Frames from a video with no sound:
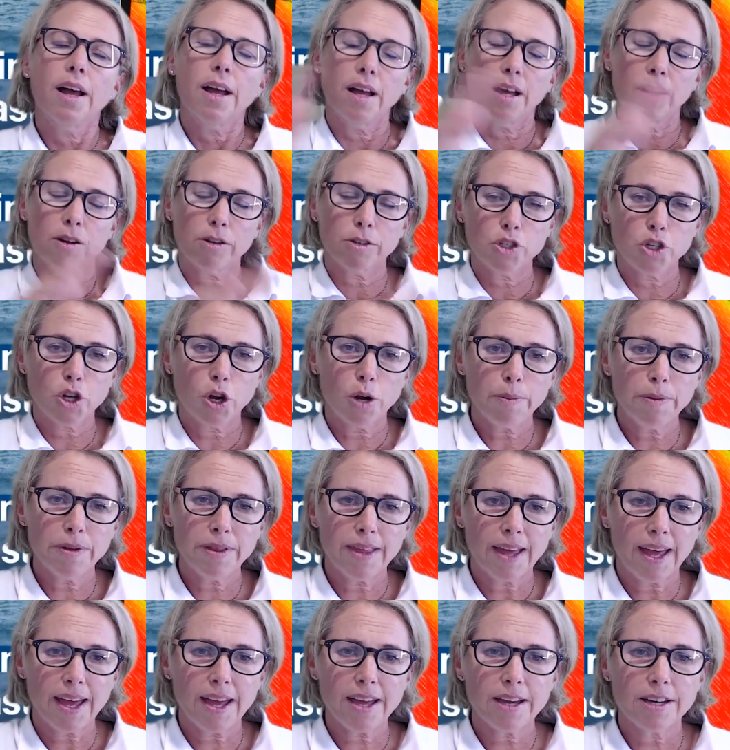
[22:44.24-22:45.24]
On top of
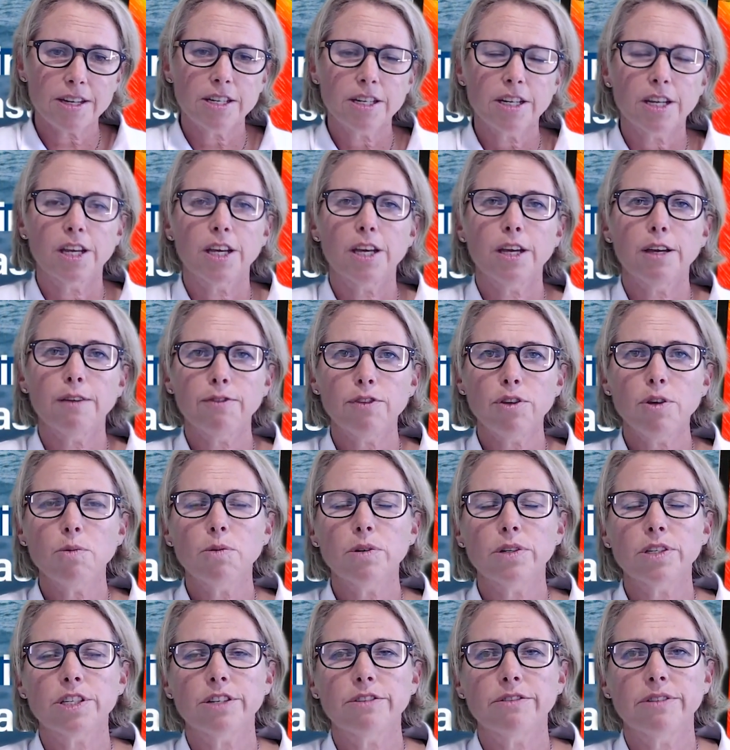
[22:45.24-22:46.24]
that, if you
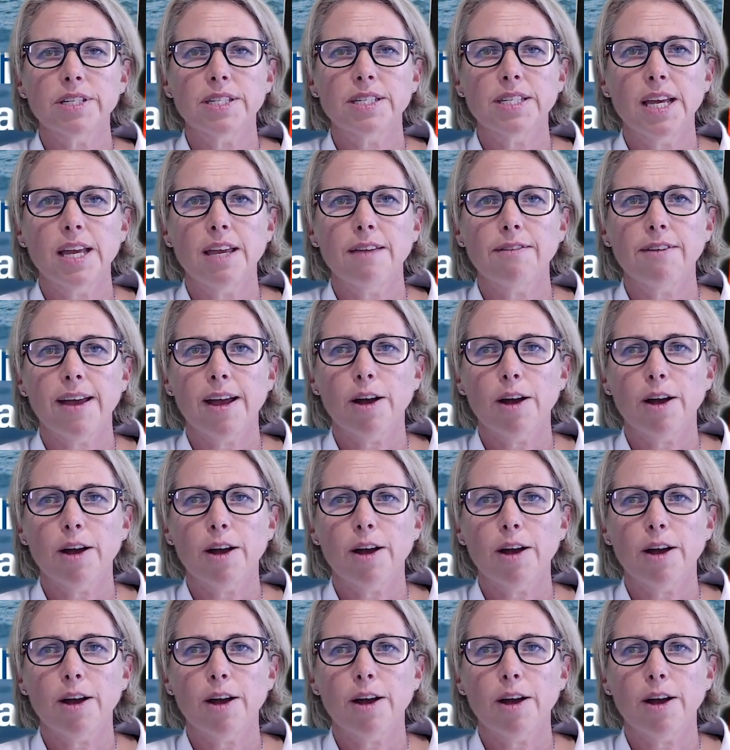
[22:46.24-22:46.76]
want to receive